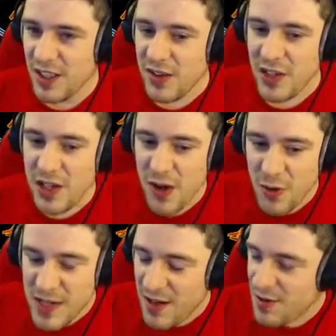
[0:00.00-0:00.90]

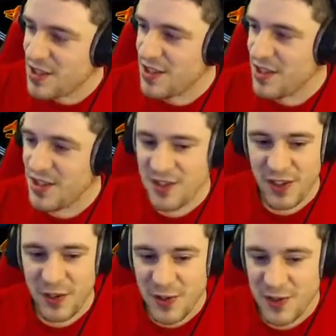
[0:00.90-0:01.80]
loadouts and the
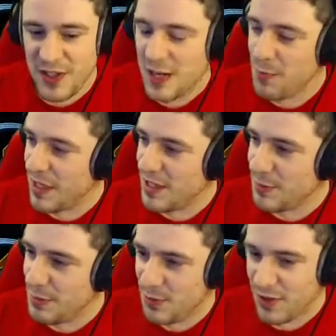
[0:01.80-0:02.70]
styles of gameplay that
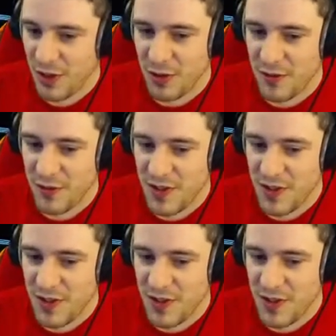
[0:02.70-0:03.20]
people are going for.